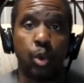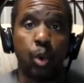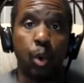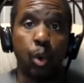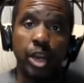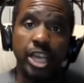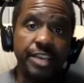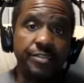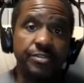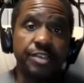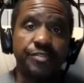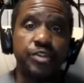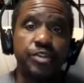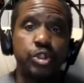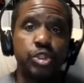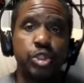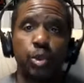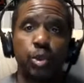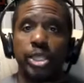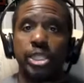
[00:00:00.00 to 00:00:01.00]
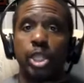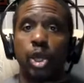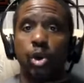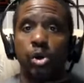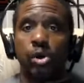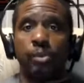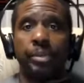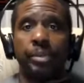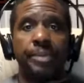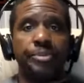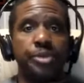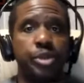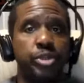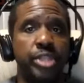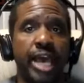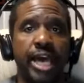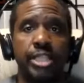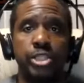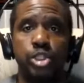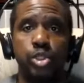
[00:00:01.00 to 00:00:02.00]
or even if you're doing local, maybe you're
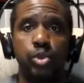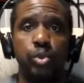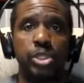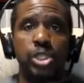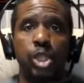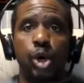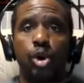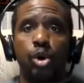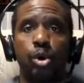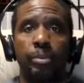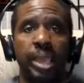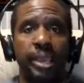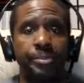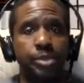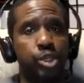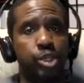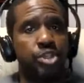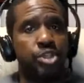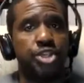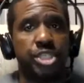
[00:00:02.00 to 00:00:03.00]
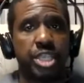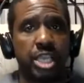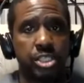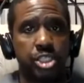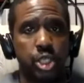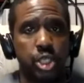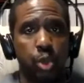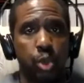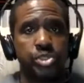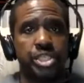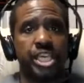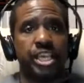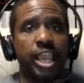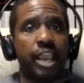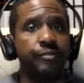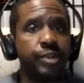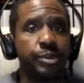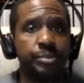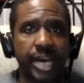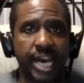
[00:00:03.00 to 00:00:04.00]
not doing local, maybe you're just consulting
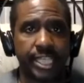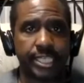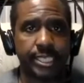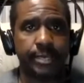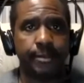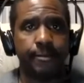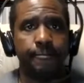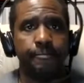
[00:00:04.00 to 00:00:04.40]
everybody.